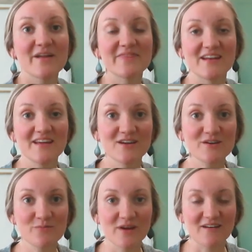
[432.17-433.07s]
Right, then at
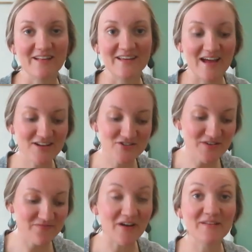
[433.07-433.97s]
Goodwill, I
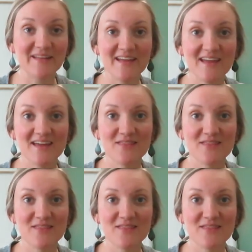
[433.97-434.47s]
actually felt like